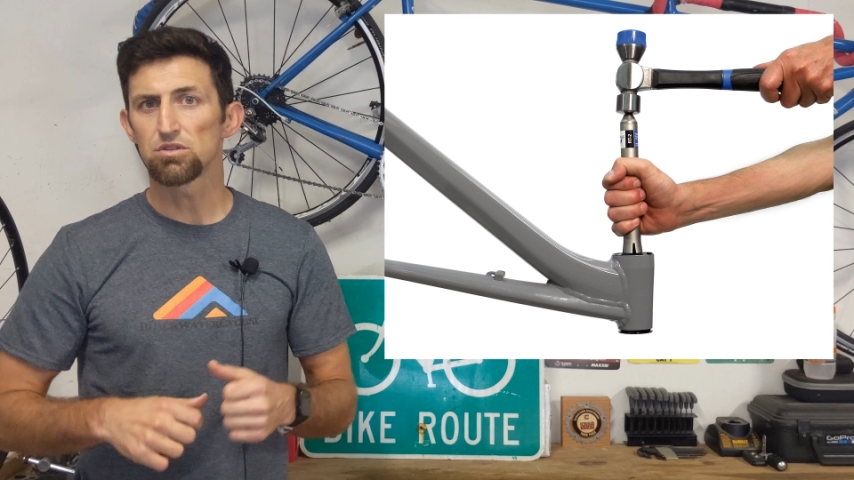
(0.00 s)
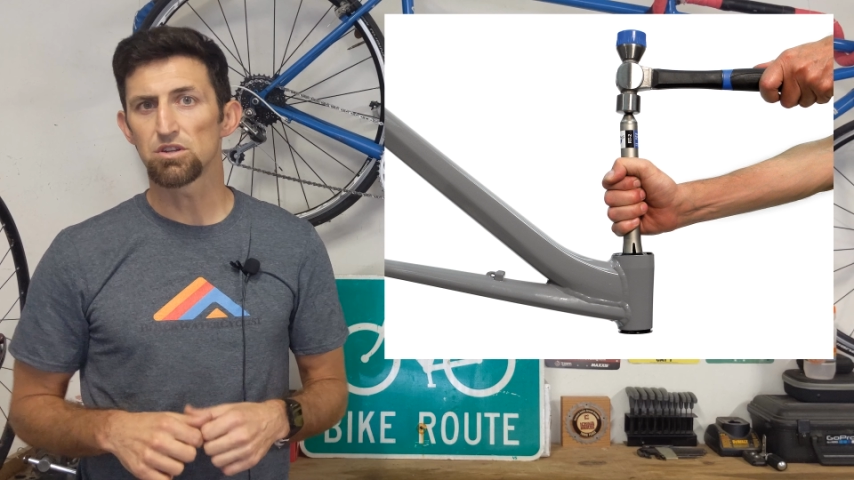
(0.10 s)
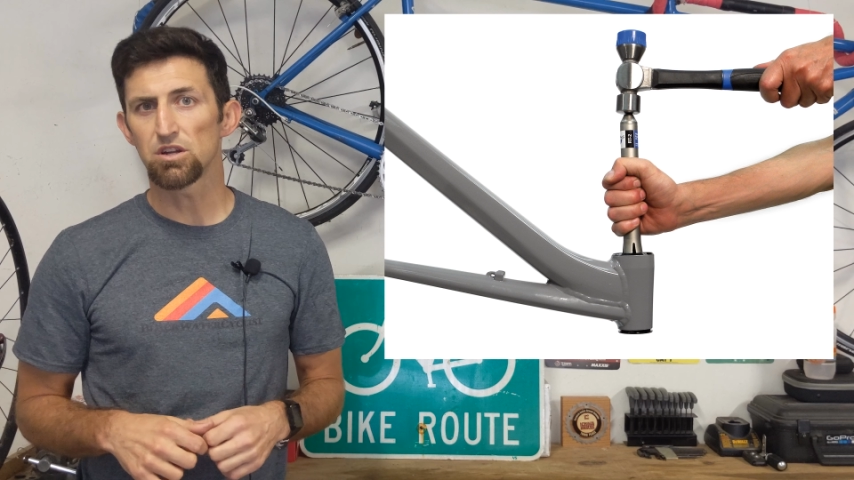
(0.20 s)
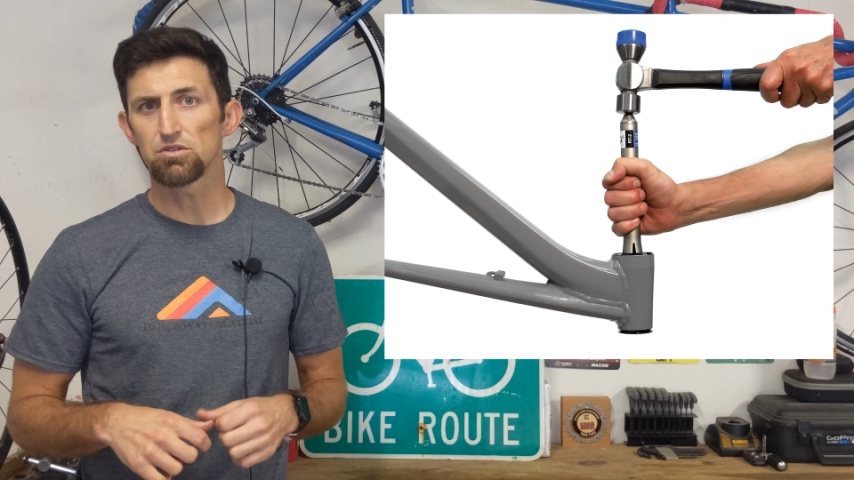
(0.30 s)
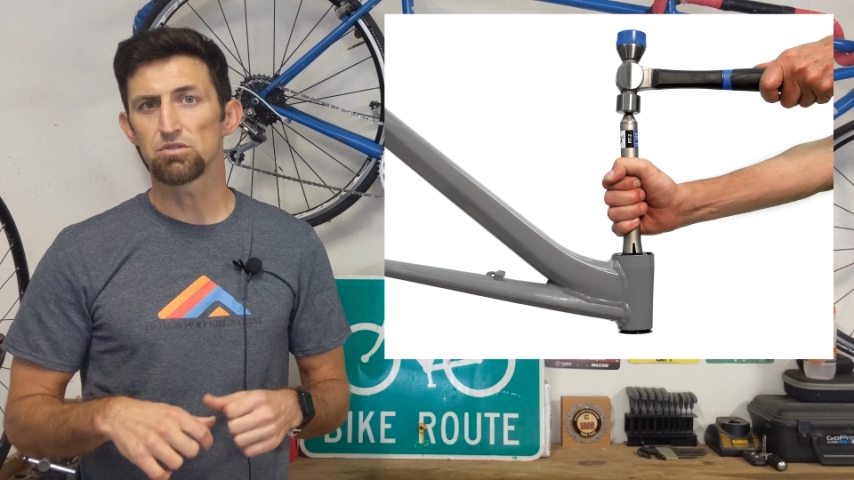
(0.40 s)

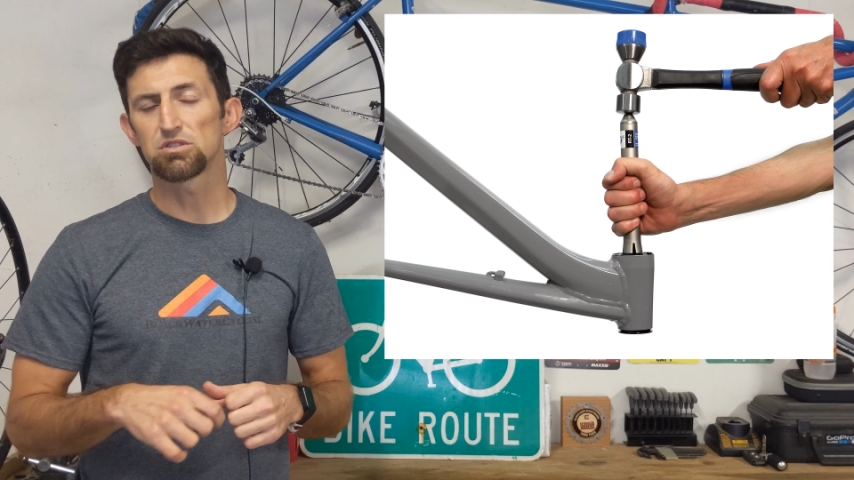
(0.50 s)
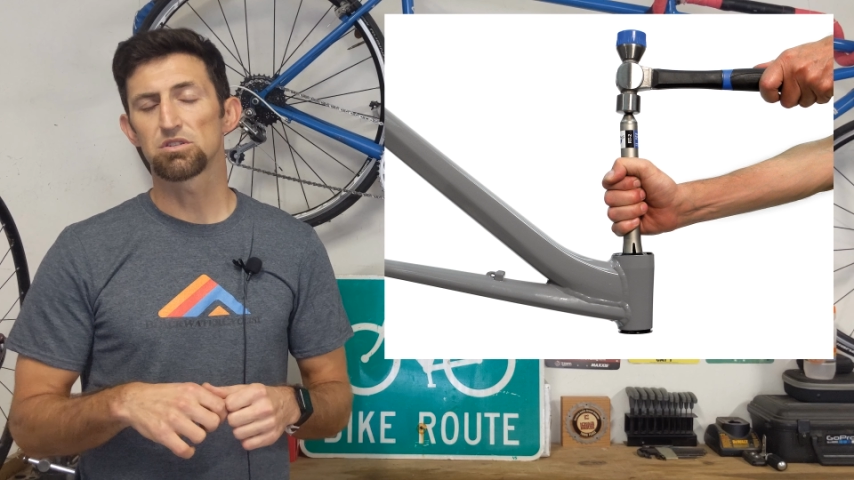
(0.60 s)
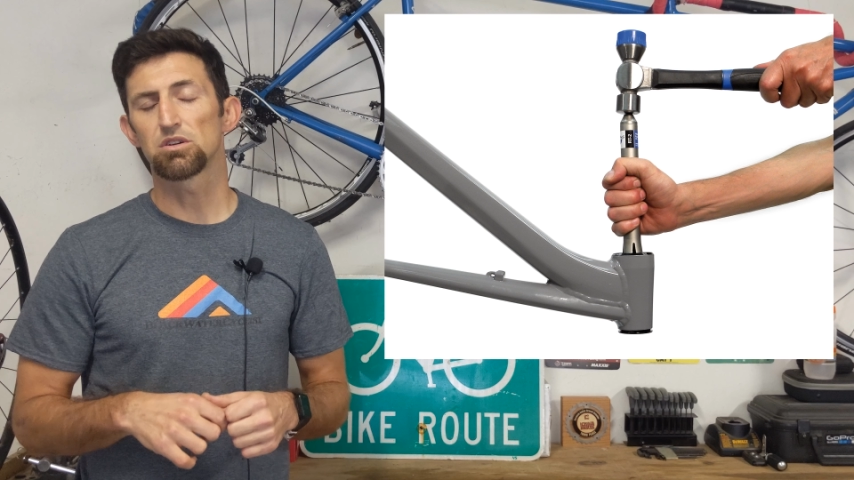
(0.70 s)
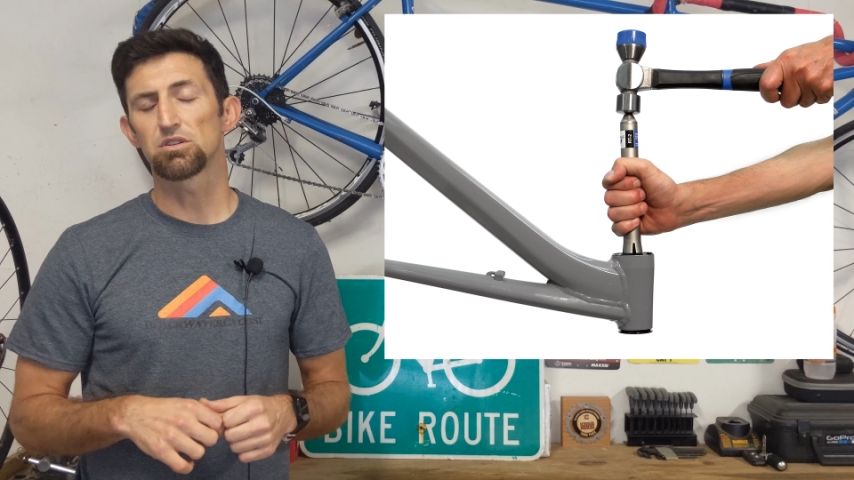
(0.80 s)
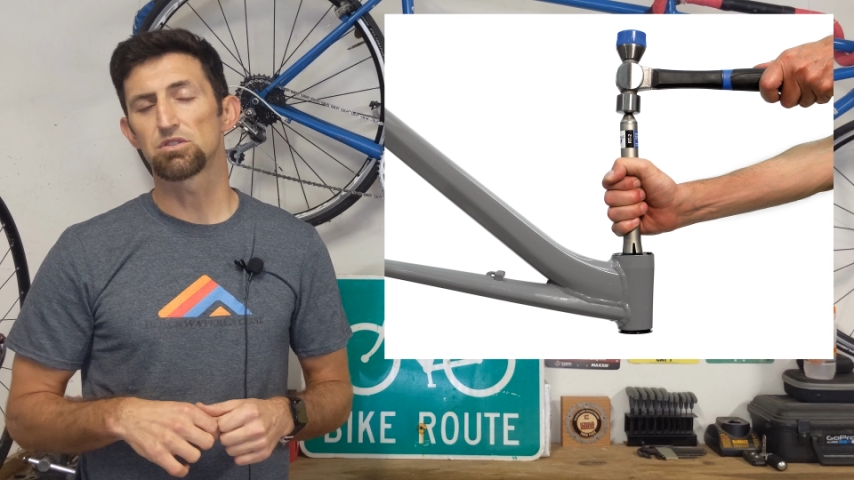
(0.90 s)

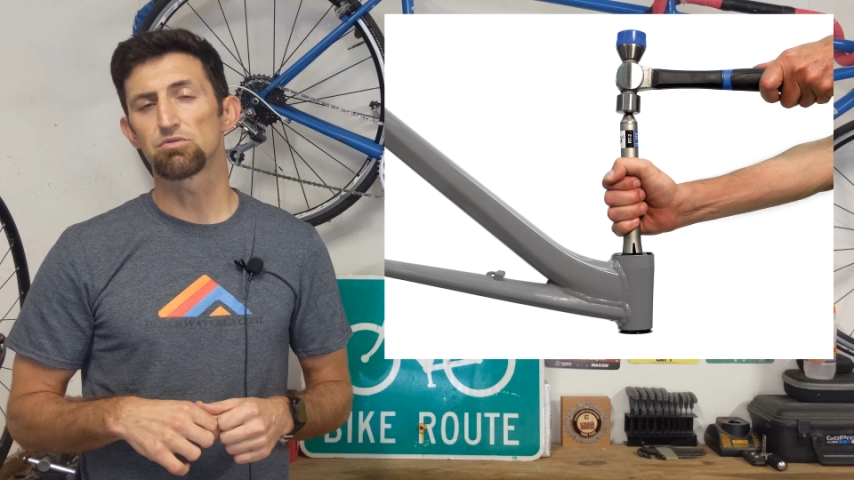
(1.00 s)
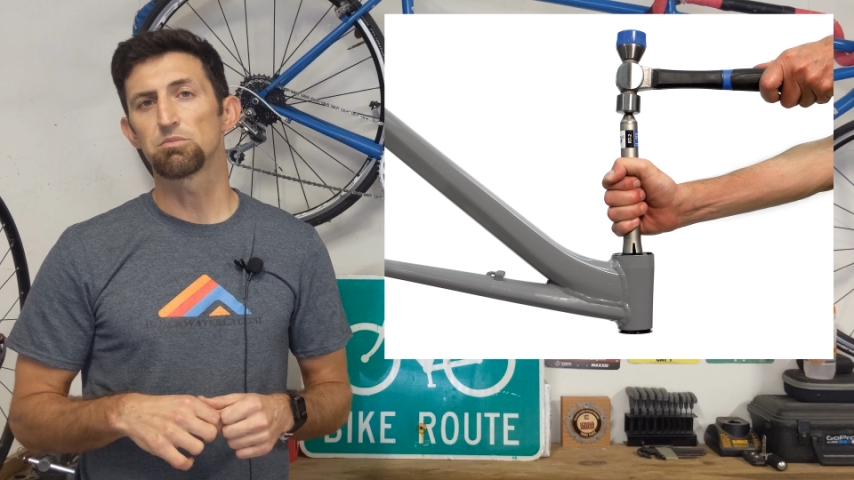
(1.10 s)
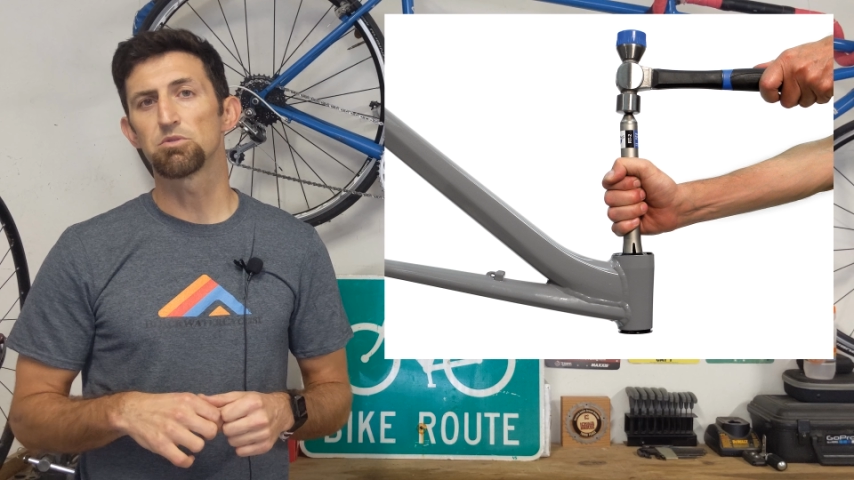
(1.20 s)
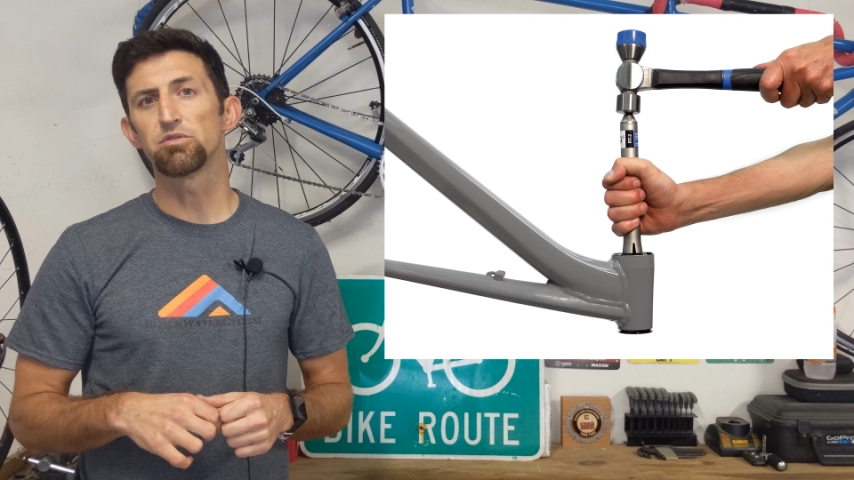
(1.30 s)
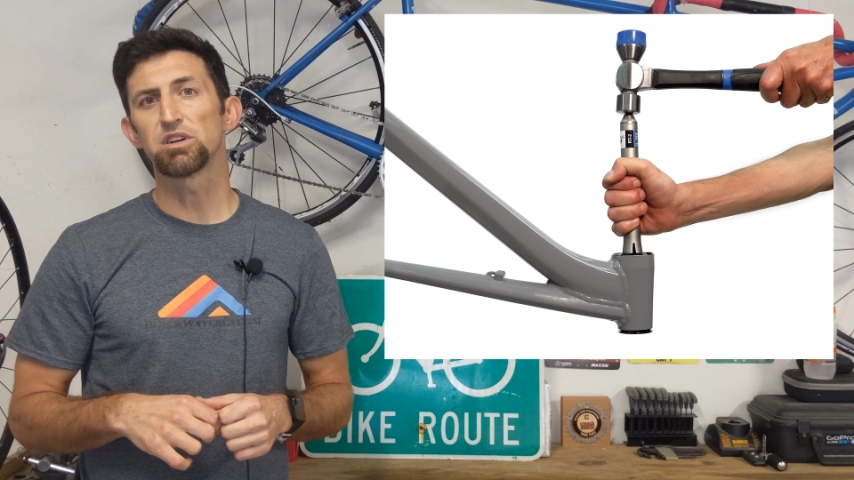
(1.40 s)
to
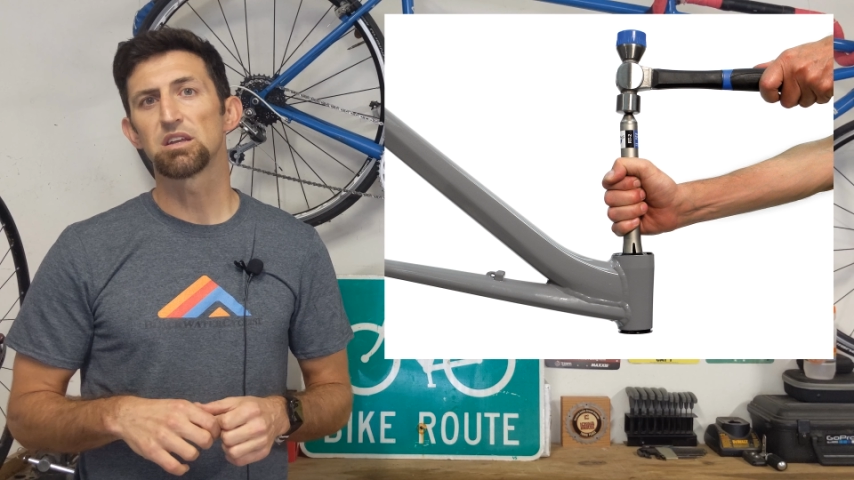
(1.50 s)
remove